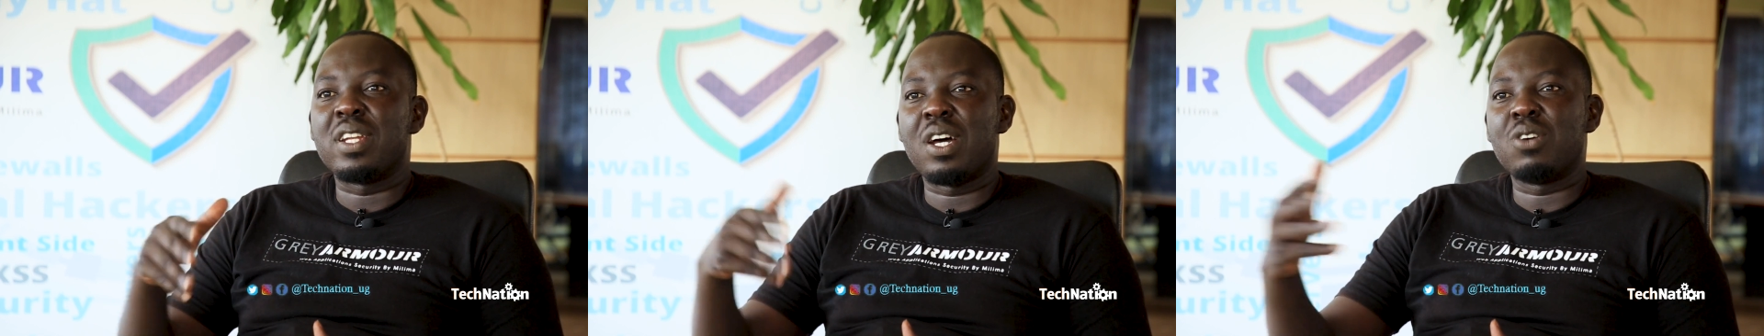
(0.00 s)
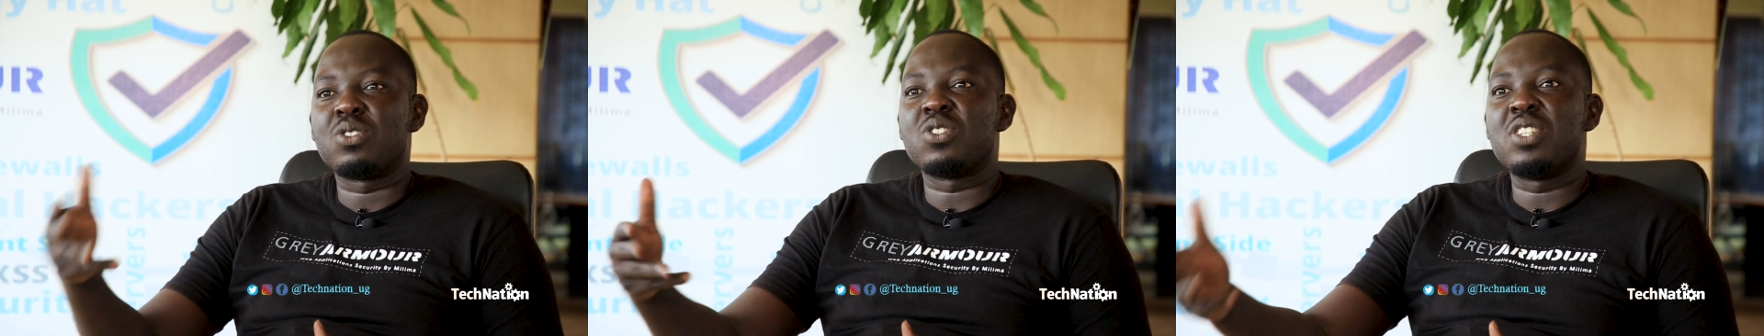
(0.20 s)

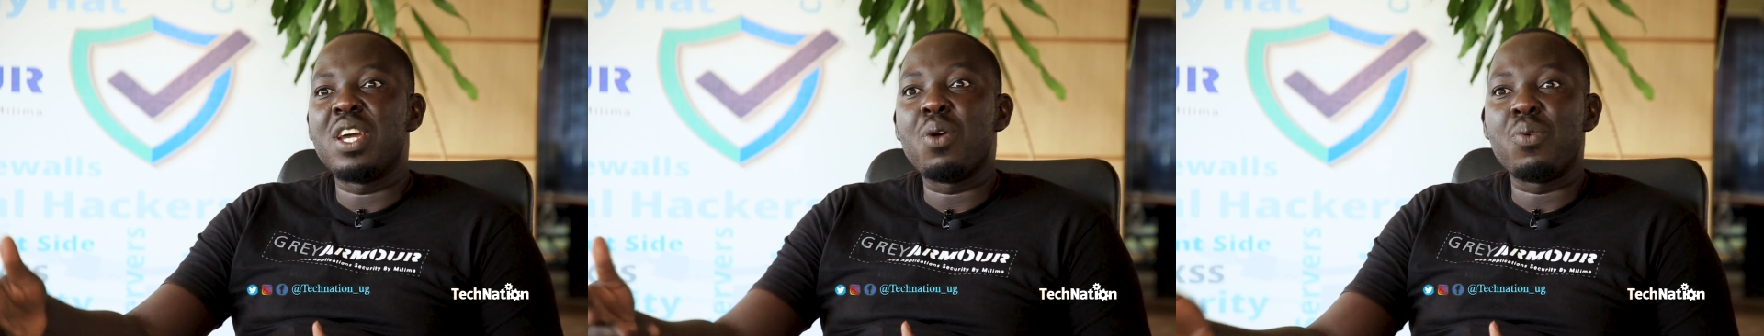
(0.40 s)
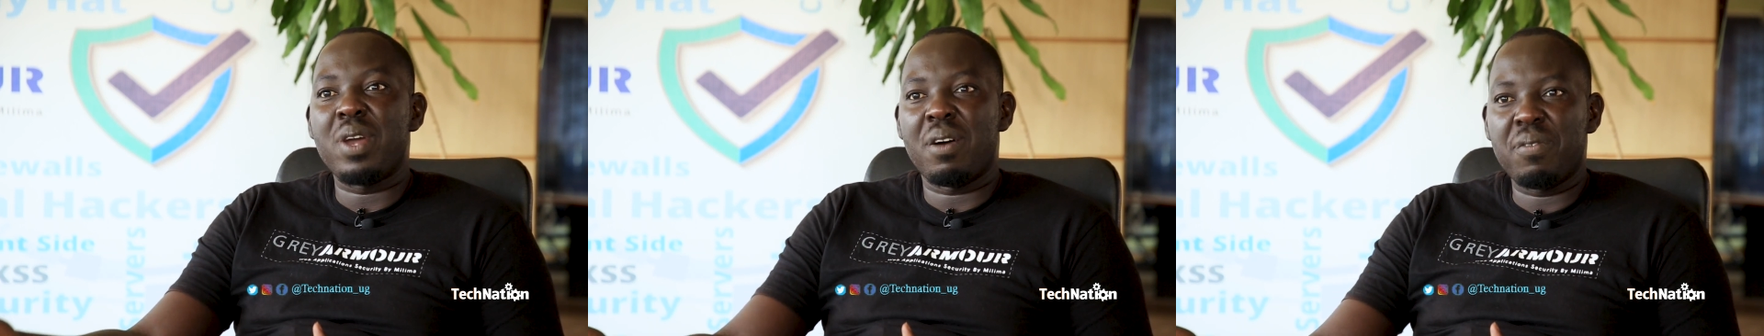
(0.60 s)
now Just
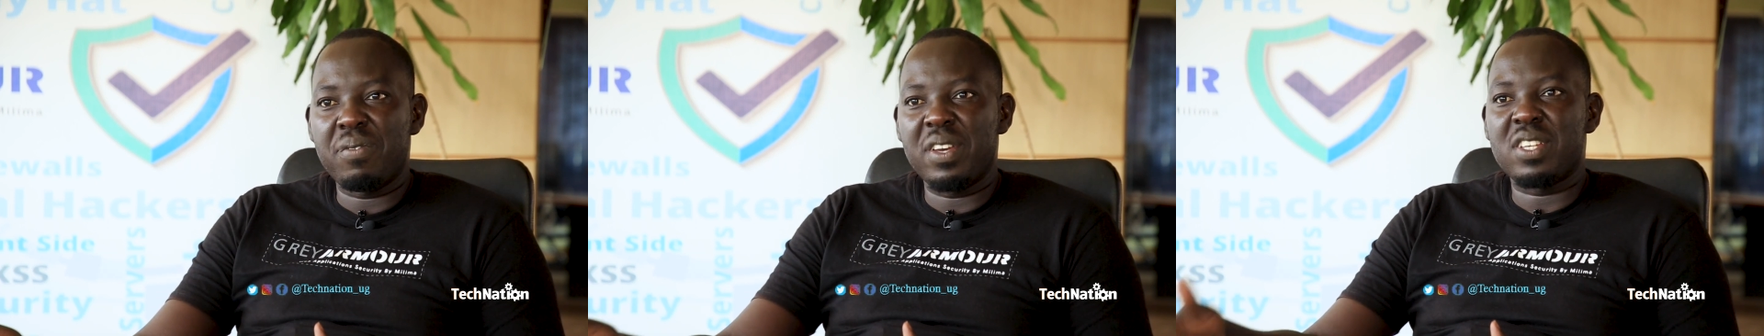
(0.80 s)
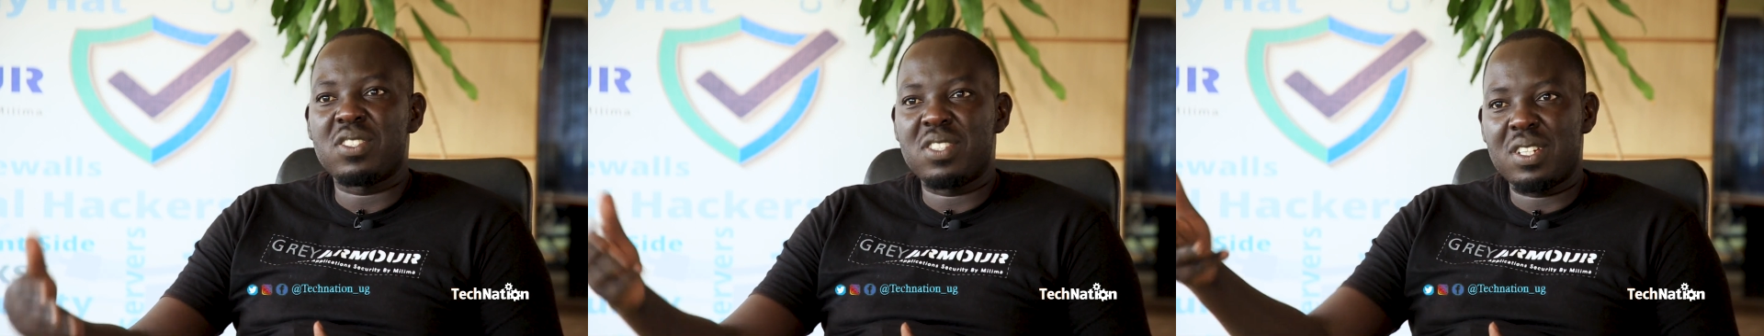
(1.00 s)
today we have
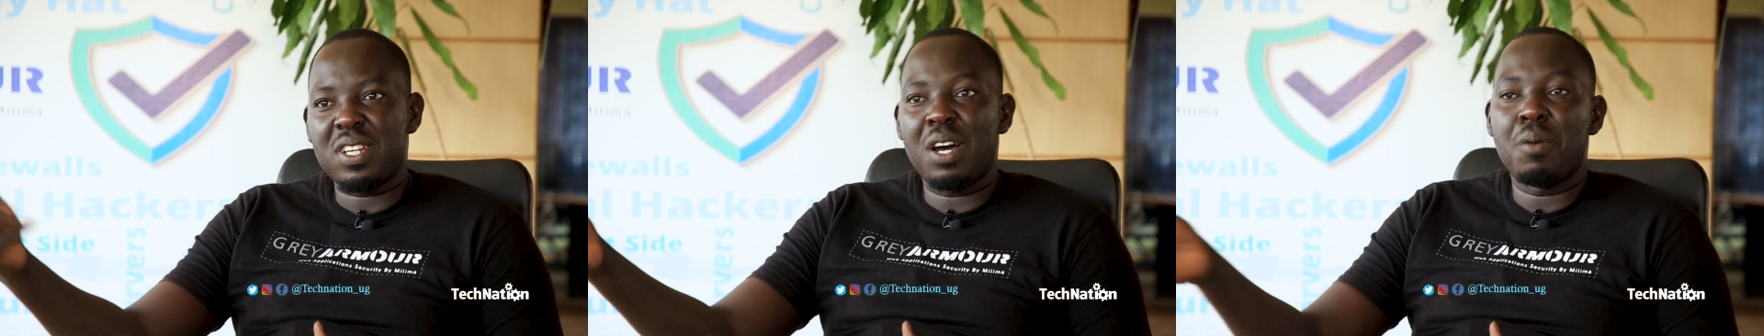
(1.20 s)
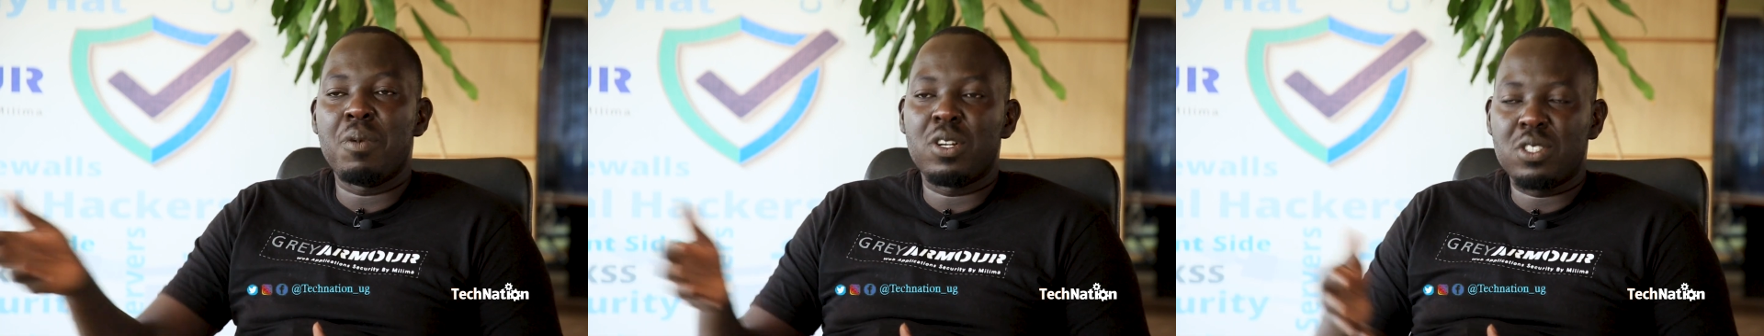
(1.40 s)
fixed it.
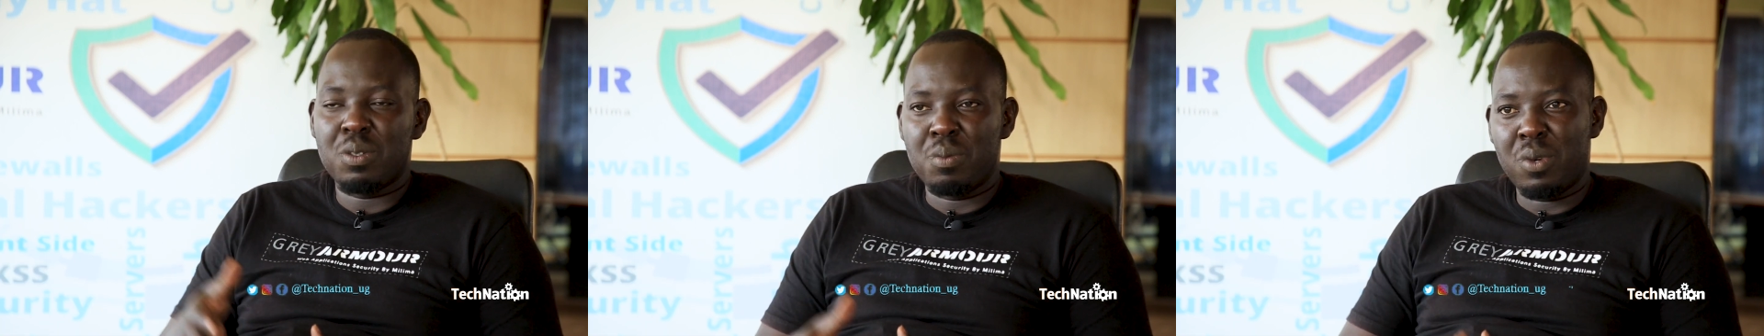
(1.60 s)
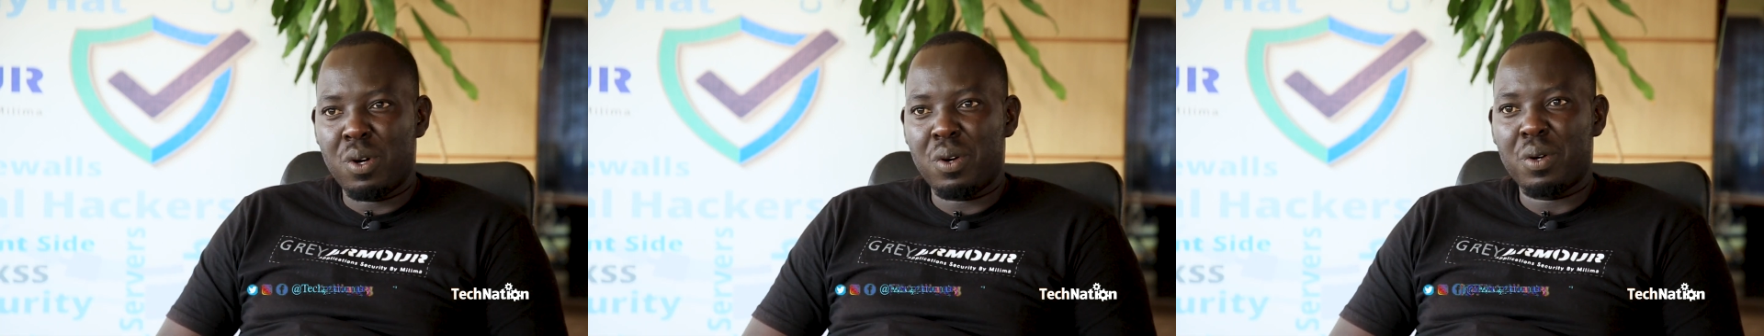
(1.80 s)
How about
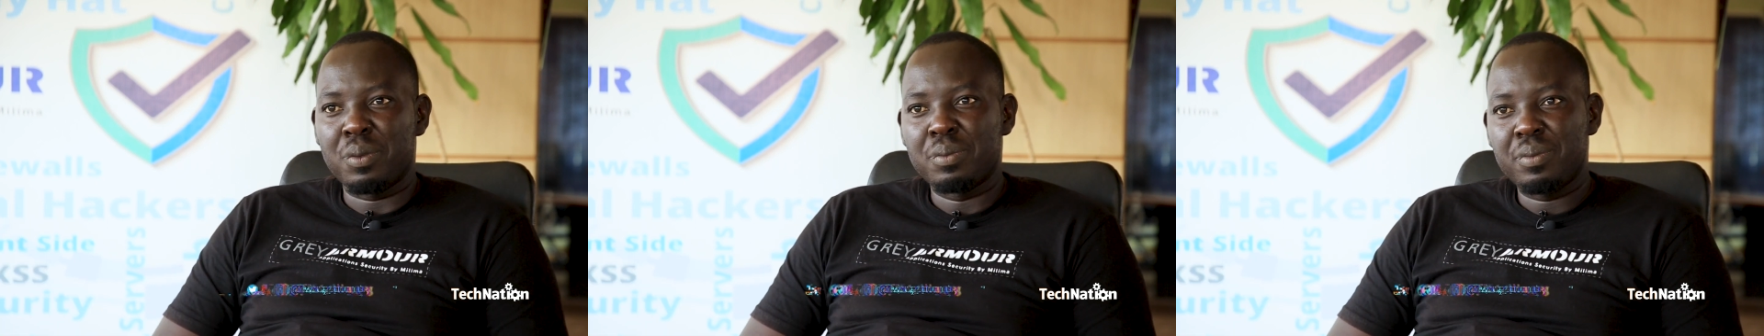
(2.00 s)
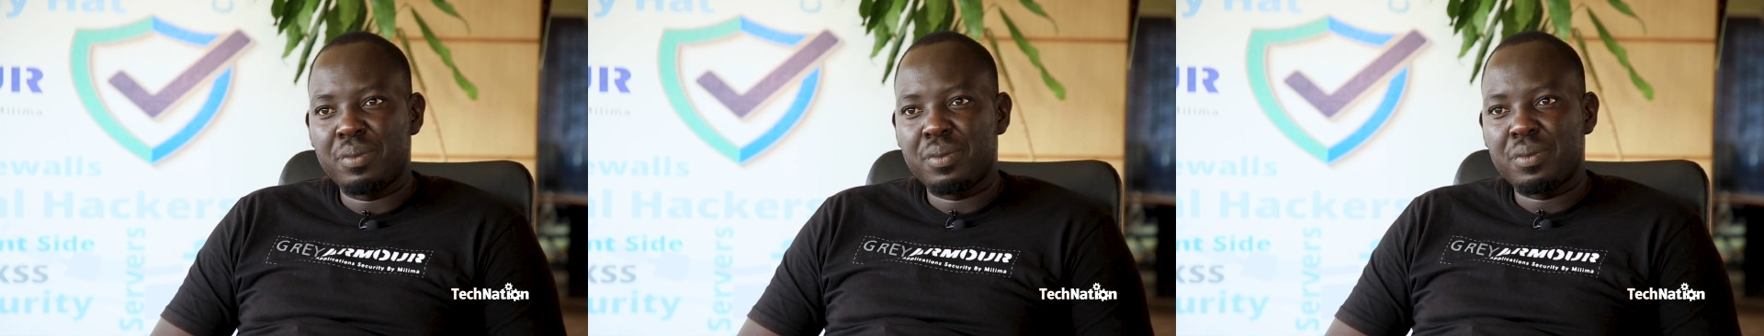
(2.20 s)
tomorrow? Mm
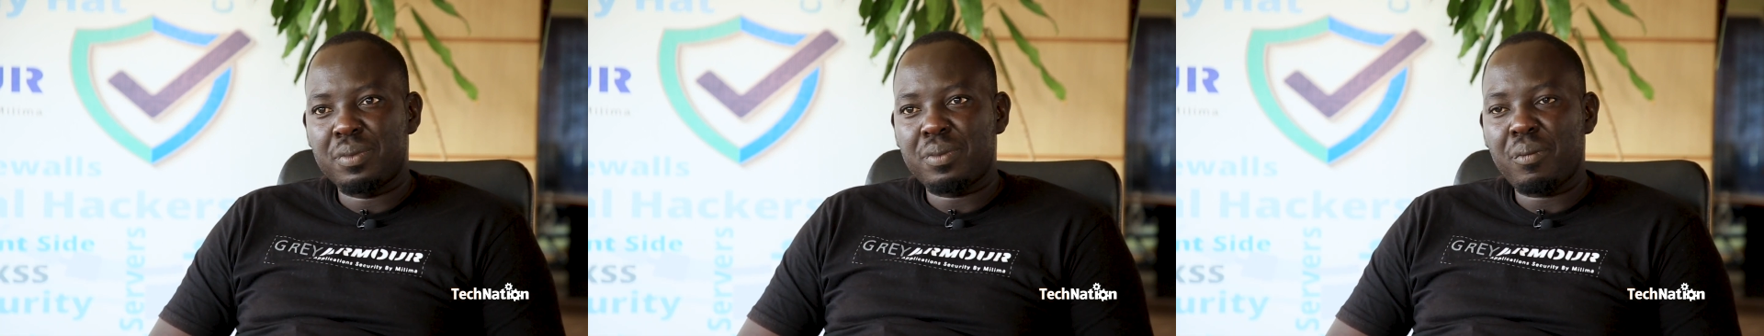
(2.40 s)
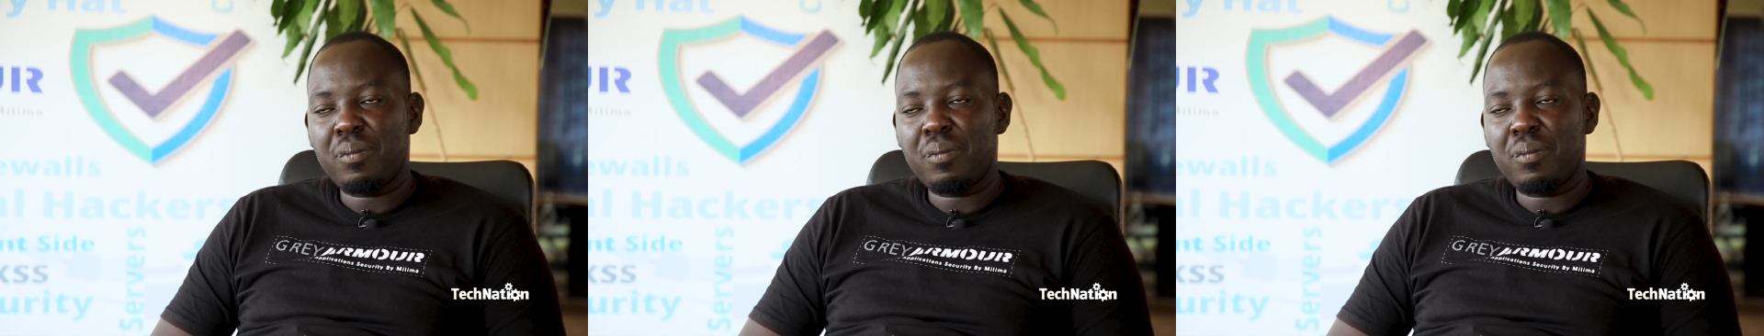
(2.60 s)
-hmm.